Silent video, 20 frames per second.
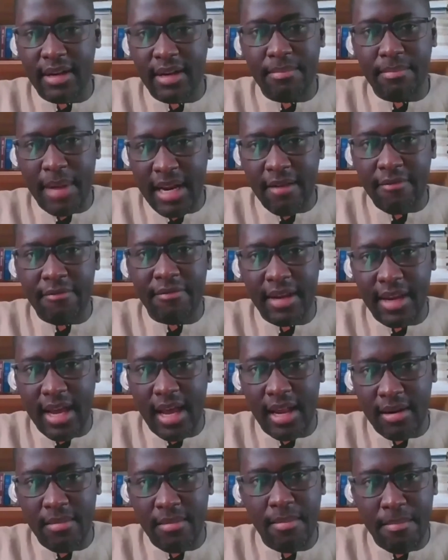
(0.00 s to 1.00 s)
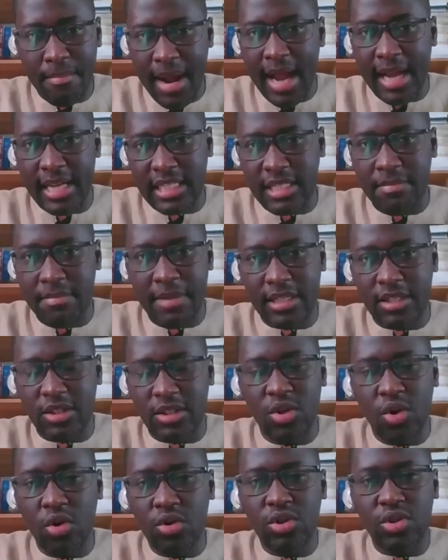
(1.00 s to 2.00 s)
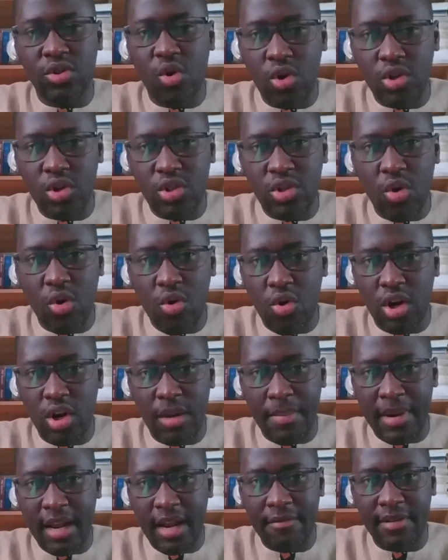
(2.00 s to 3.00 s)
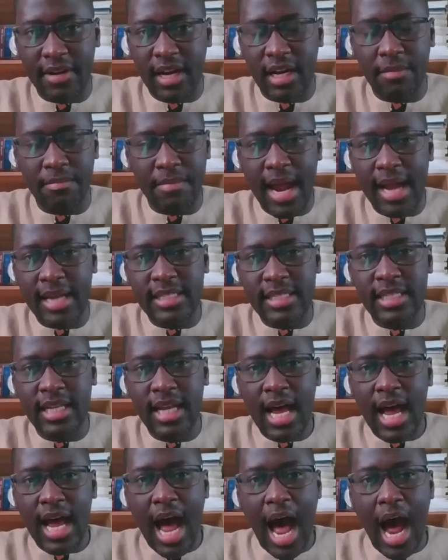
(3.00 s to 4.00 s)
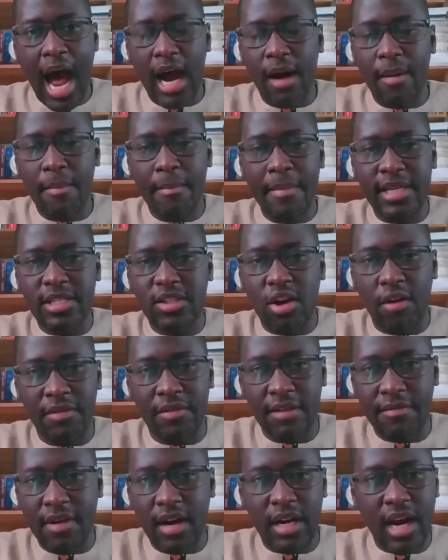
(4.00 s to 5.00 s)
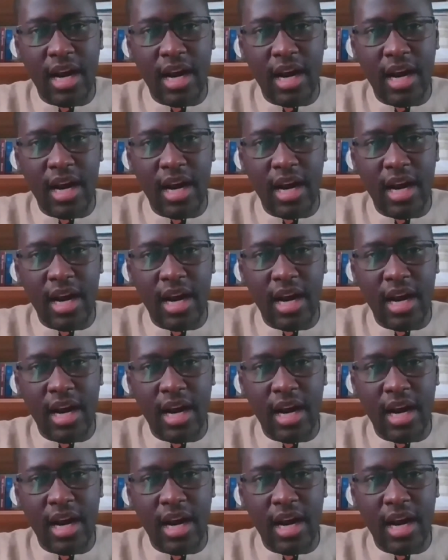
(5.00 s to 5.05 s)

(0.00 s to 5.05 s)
Pan-African banks. But those so-called Pan-African banks are a mix of different